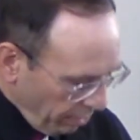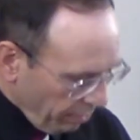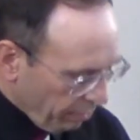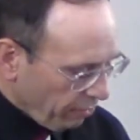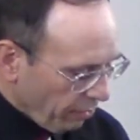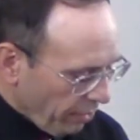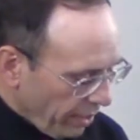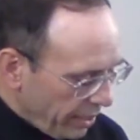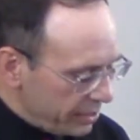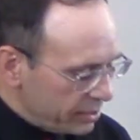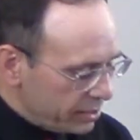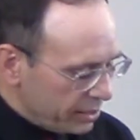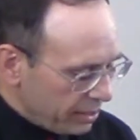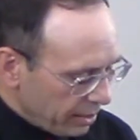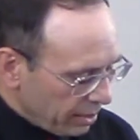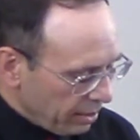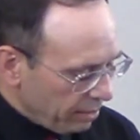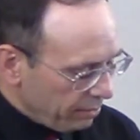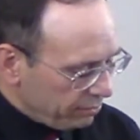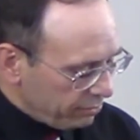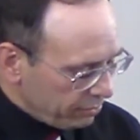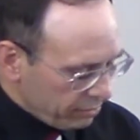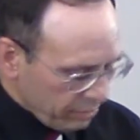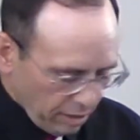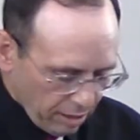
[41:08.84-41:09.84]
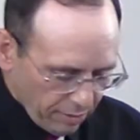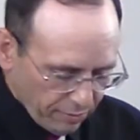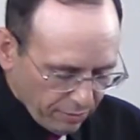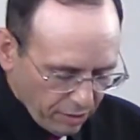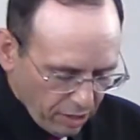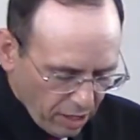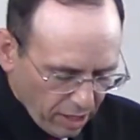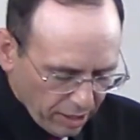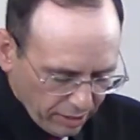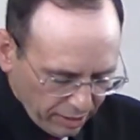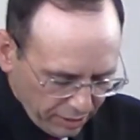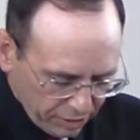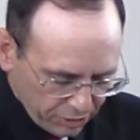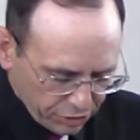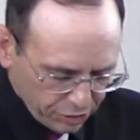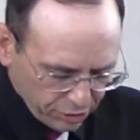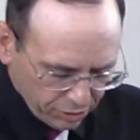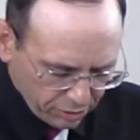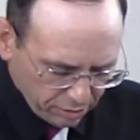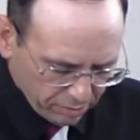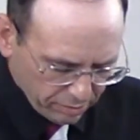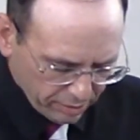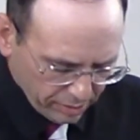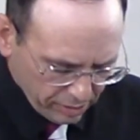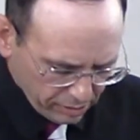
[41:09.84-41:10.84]
raising of godly
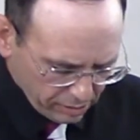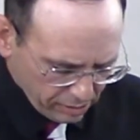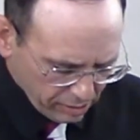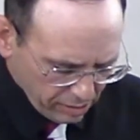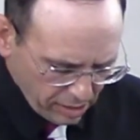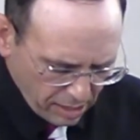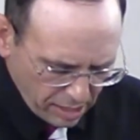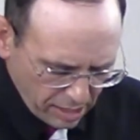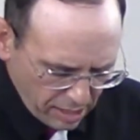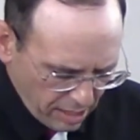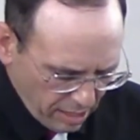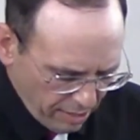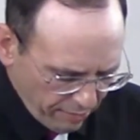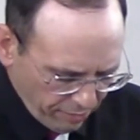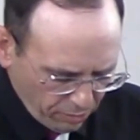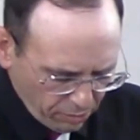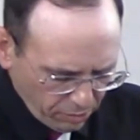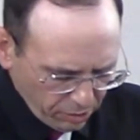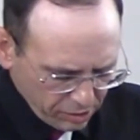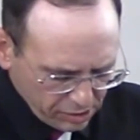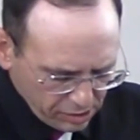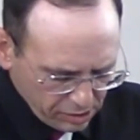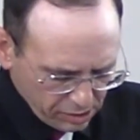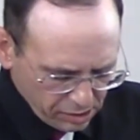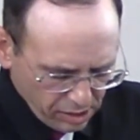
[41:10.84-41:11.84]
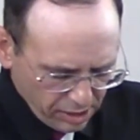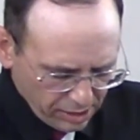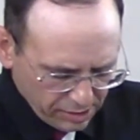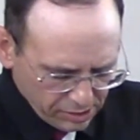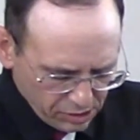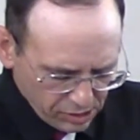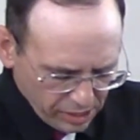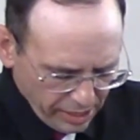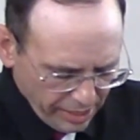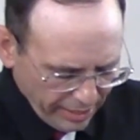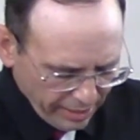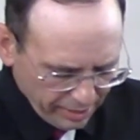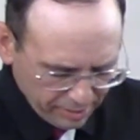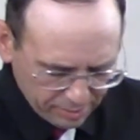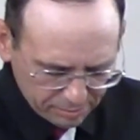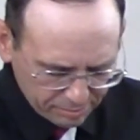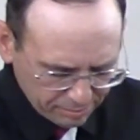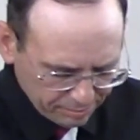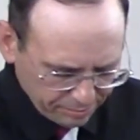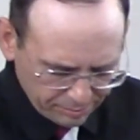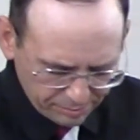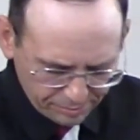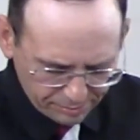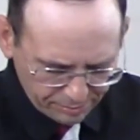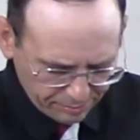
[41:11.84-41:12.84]
children. Of course, it's not saying
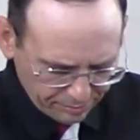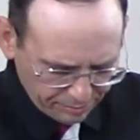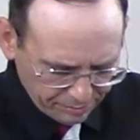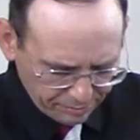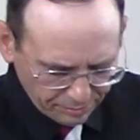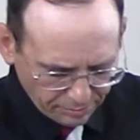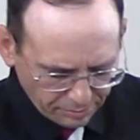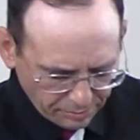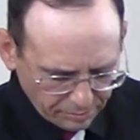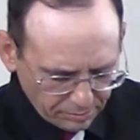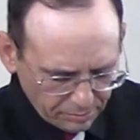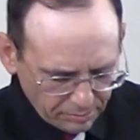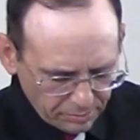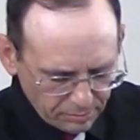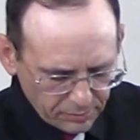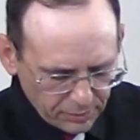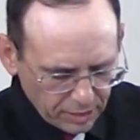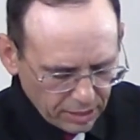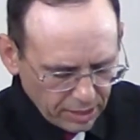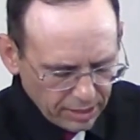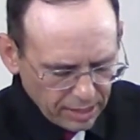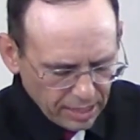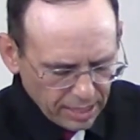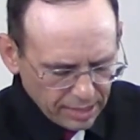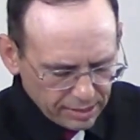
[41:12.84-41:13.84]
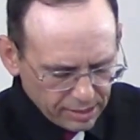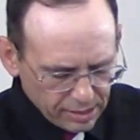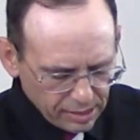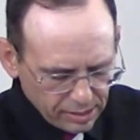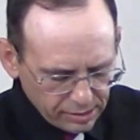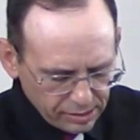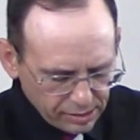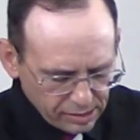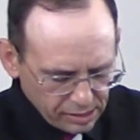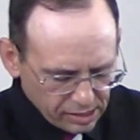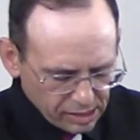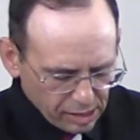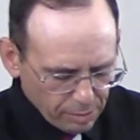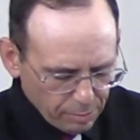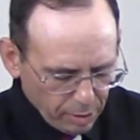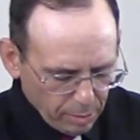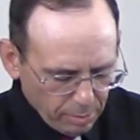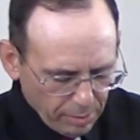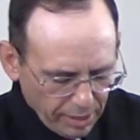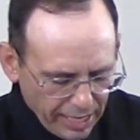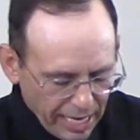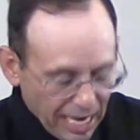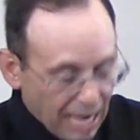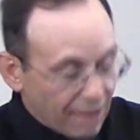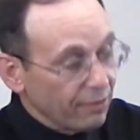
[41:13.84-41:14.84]
that just simply
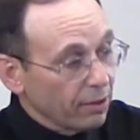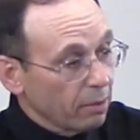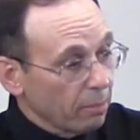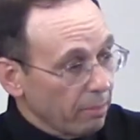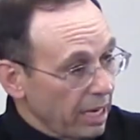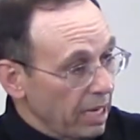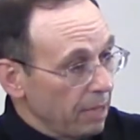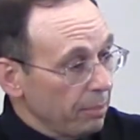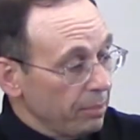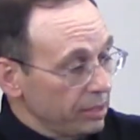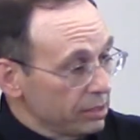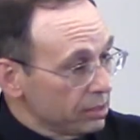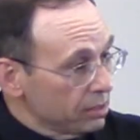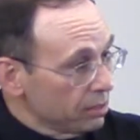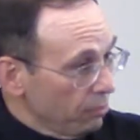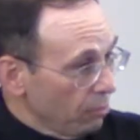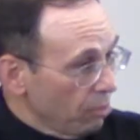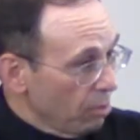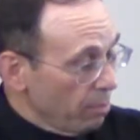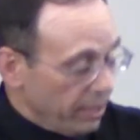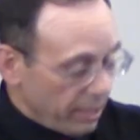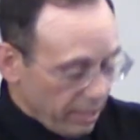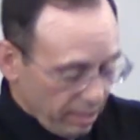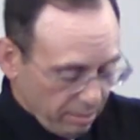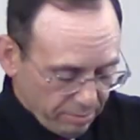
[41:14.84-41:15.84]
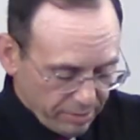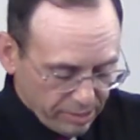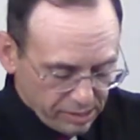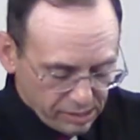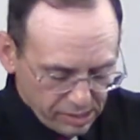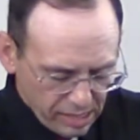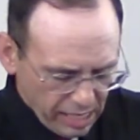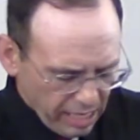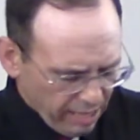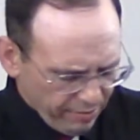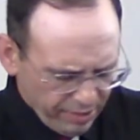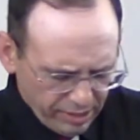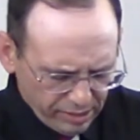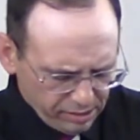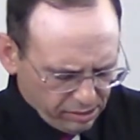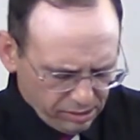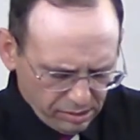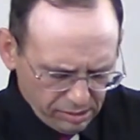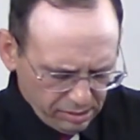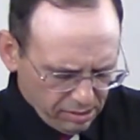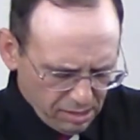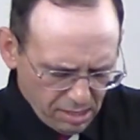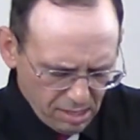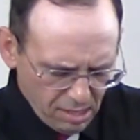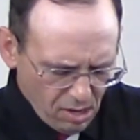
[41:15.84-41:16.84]
by having babies a woman can be saved. That's
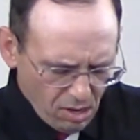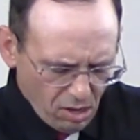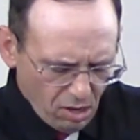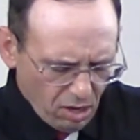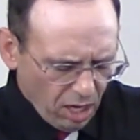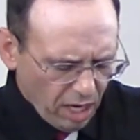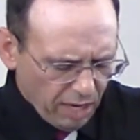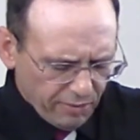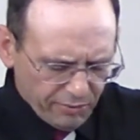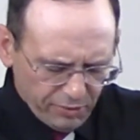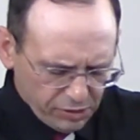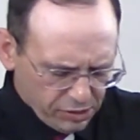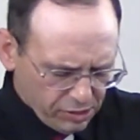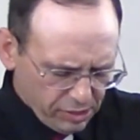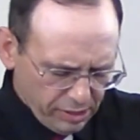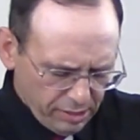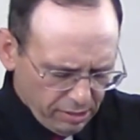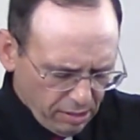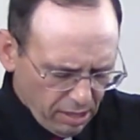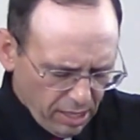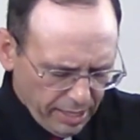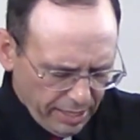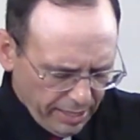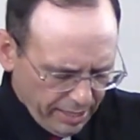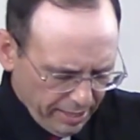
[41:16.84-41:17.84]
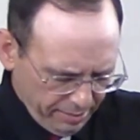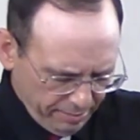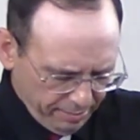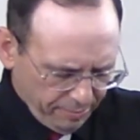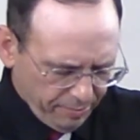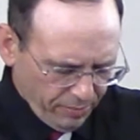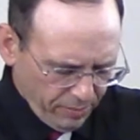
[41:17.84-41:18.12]
obviously not it.